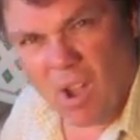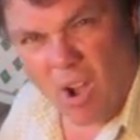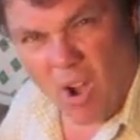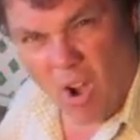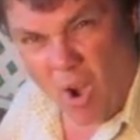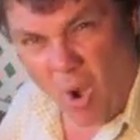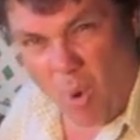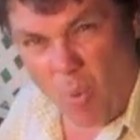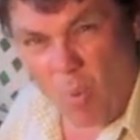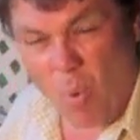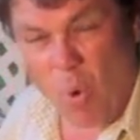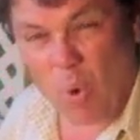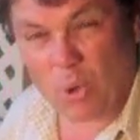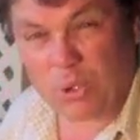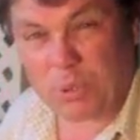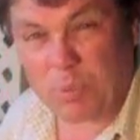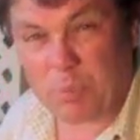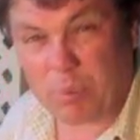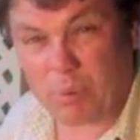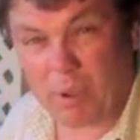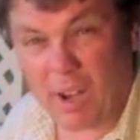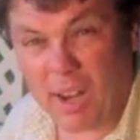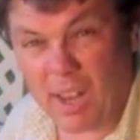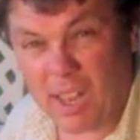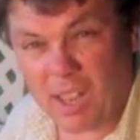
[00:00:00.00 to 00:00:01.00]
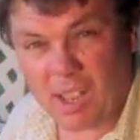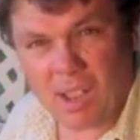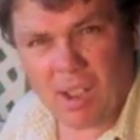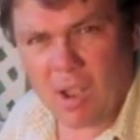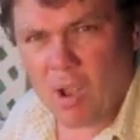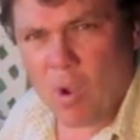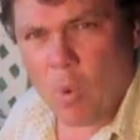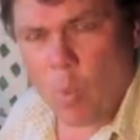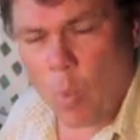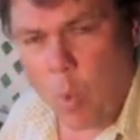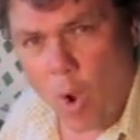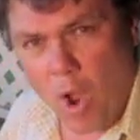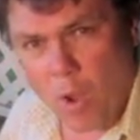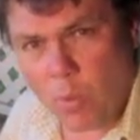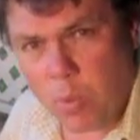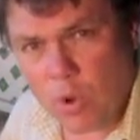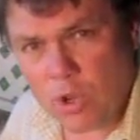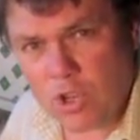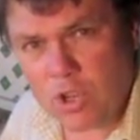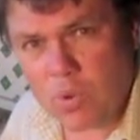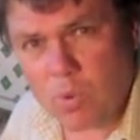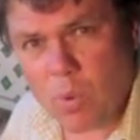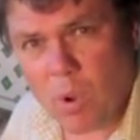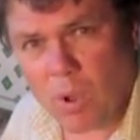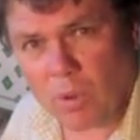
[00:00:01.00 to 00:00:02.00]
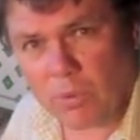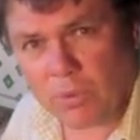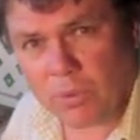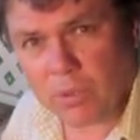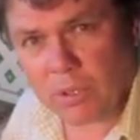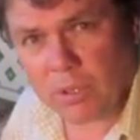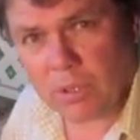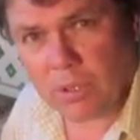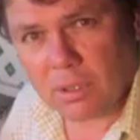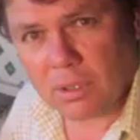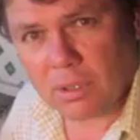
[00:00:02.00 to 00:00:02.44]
Hot water break? Why would you want?